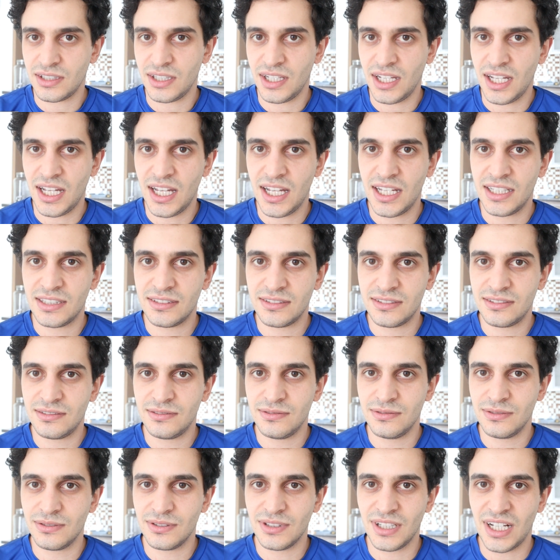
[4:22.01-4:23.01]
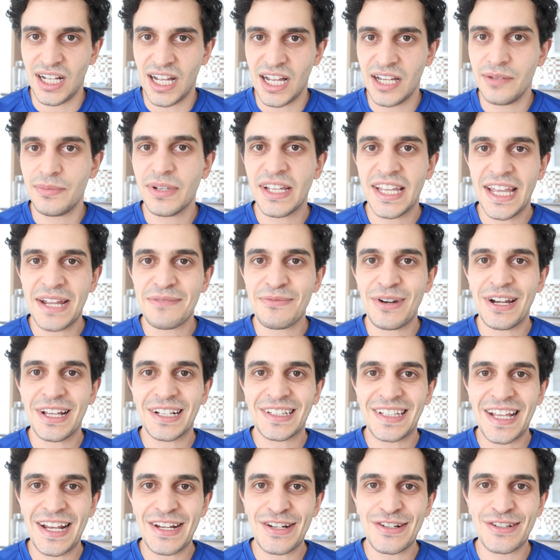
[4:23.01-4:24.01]
And I became a
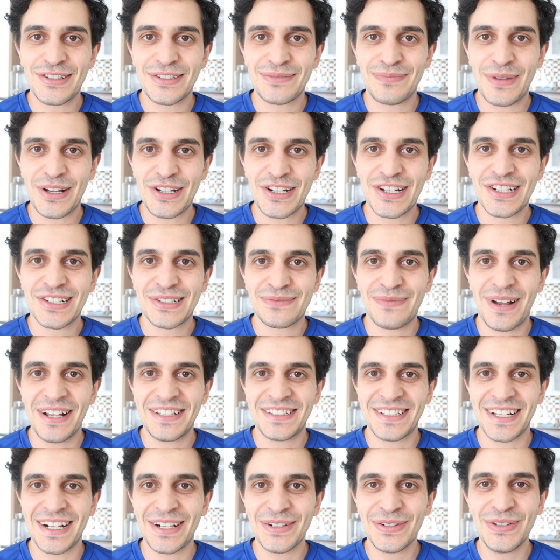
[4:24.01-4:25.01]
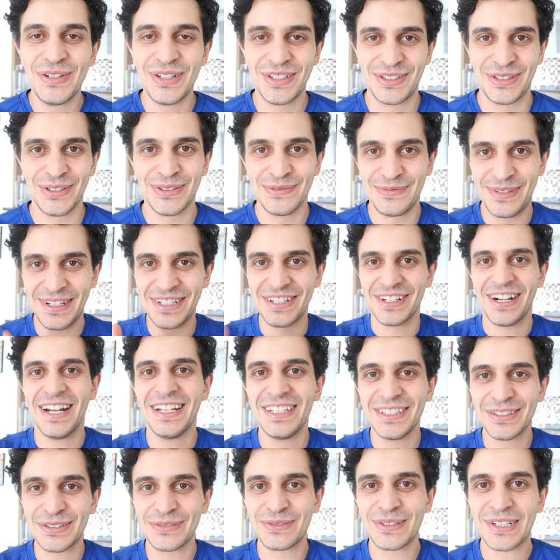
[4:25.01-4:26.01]
lactation specialist myself, so be
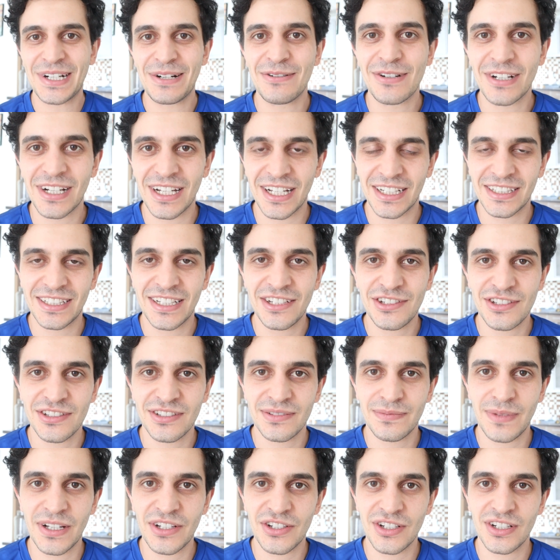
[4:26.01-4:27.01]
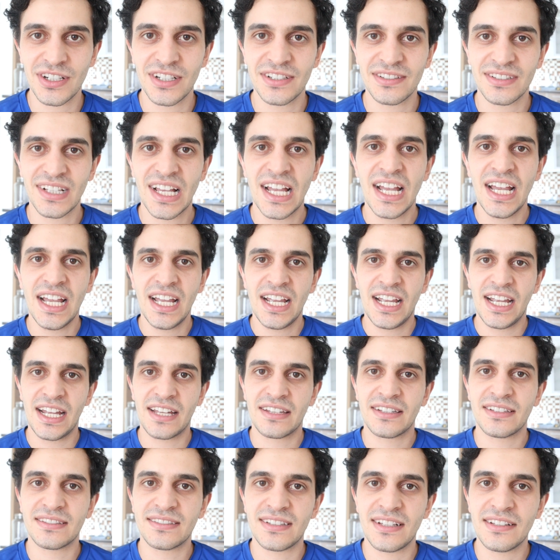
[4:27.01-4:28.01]
ready to become a lactation specialist,
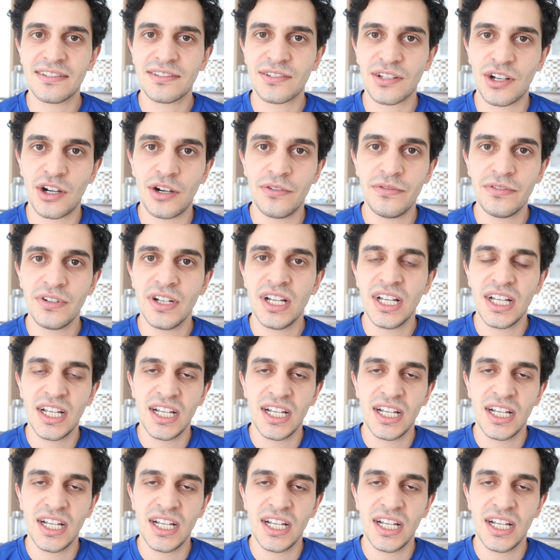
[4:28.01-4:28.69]
in the sense of